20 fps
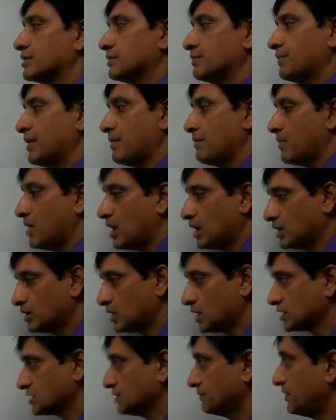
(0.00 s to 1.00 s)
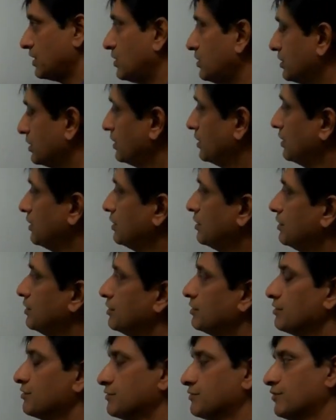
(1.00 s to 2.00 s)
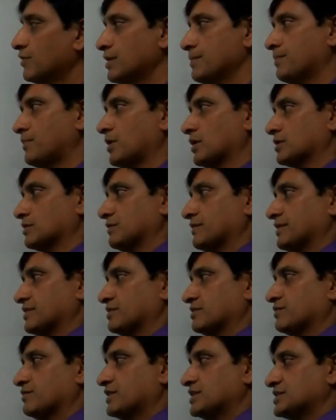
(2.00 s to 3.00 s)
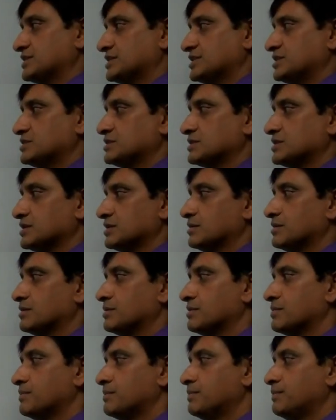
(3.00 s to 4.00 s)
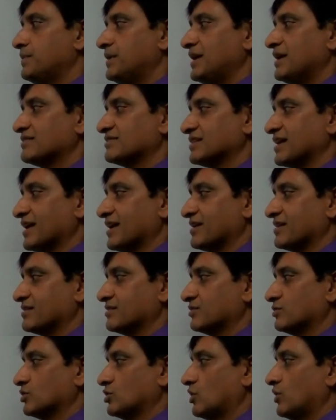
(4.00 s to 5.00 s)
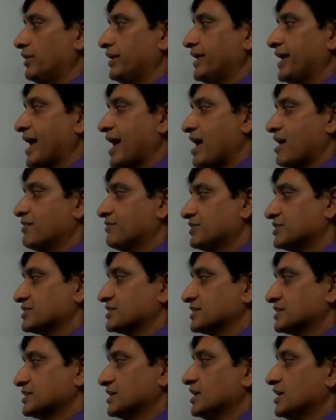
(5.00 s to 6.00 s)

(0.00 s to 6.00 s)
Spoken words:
PMP talks about 4 important ways. First is pre-assign. So you already have this